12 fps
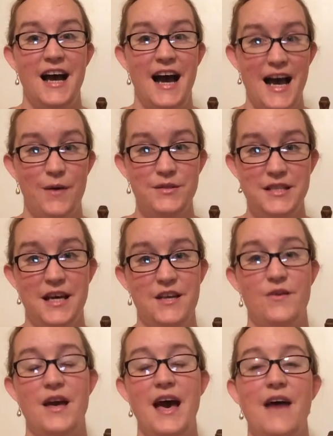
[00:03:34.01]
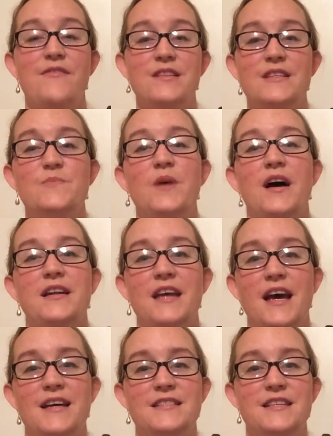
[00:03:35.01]
I will tell you, having this
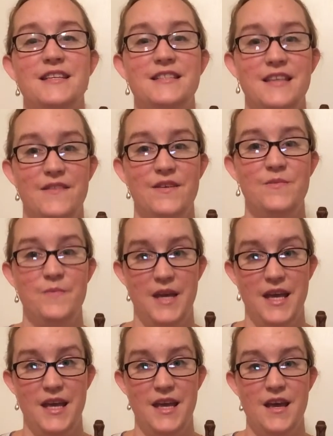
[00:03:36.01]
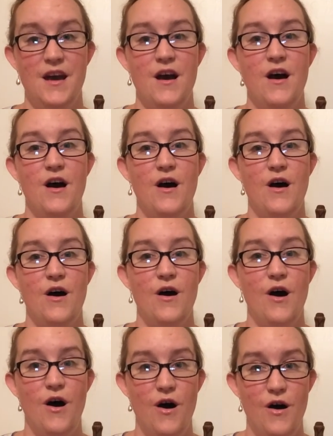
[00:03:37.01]
podcast has given me
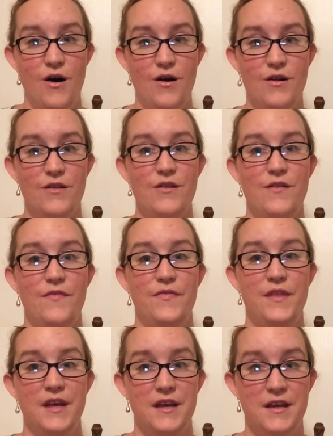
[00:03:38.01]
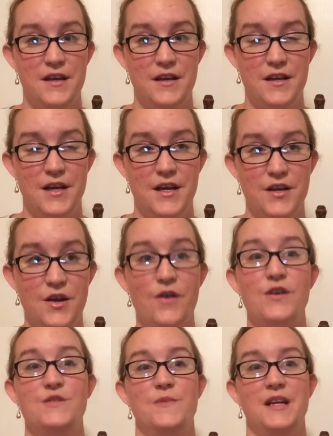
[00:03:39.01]
all the
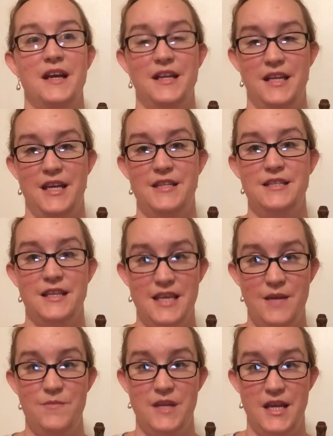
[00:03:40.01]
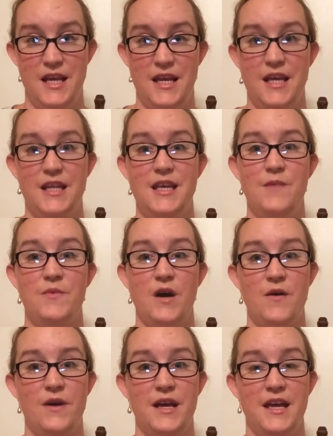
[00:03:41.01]
encouragement I need to keep knitting and keep
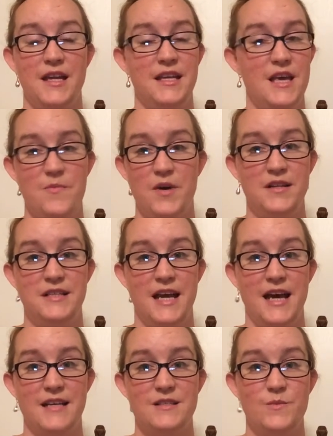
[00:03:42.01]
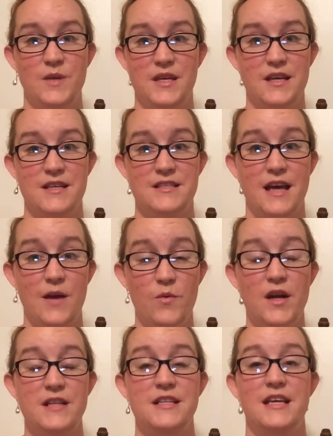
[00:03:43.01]
going and keep on task, because I
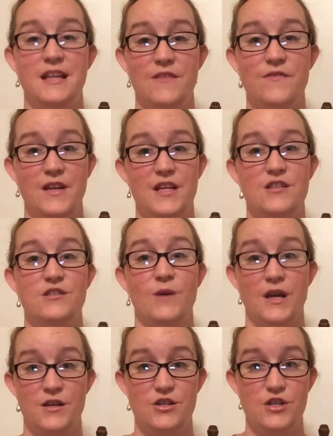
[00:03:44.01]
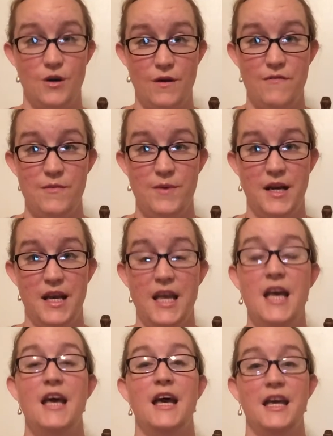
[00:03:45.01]
wanted to get it finished so I could show everybody
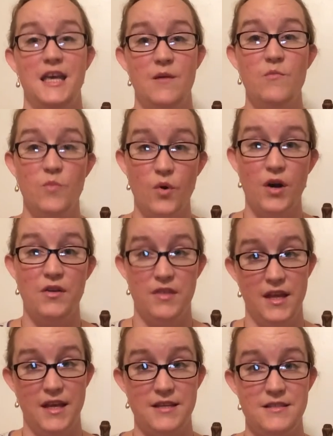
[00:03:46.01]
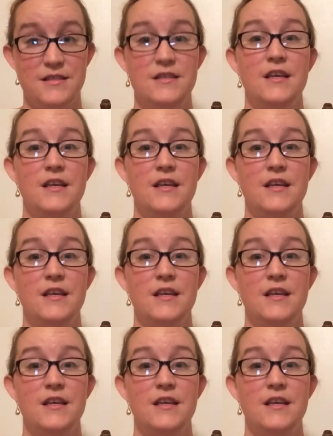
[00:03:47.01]
and get more things